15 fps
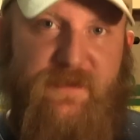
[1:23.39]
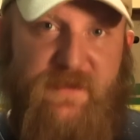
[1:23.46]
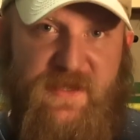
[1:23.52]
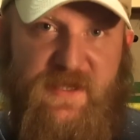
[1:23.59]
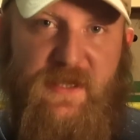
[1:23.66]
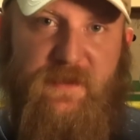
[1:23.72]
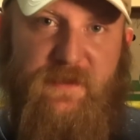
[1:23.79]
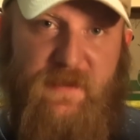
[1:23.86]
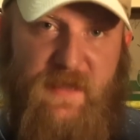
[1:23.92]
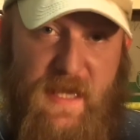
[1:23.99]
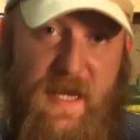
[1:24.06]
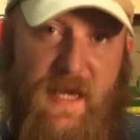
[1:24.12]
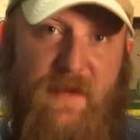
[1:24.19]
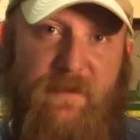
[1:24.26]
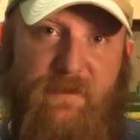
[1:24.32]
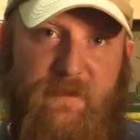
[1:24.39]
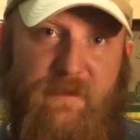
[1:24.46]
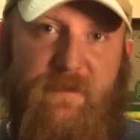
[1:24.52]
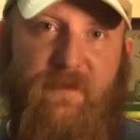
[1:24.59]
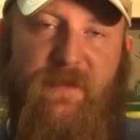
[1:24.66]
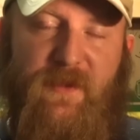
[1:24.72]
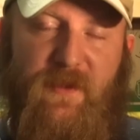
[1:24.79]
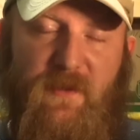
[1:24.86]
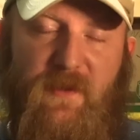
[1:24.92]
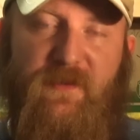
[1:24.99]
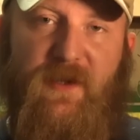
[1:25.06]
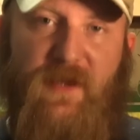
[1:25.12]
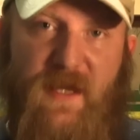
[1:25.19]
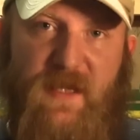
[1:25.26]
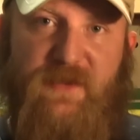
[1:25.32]
So yeah, the
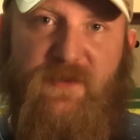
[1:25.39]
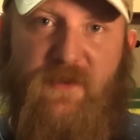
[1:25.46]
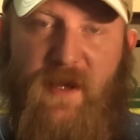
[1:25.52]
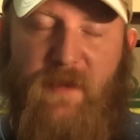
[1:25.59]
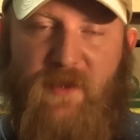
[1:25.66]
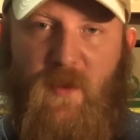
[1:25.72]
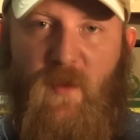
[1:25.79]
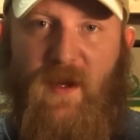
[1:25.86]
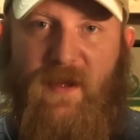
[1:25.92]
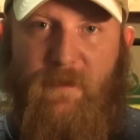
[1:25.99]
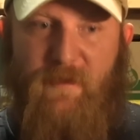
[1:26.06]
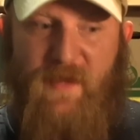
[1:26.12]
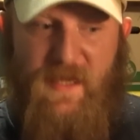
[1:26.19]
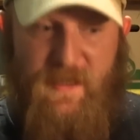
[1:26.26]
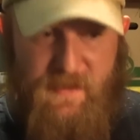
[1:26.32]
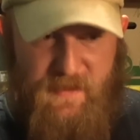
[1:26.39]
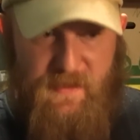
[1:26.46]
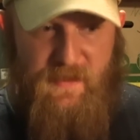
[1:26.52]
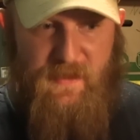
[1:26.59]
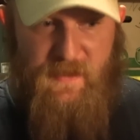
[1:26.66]
river has dropped quite a bit.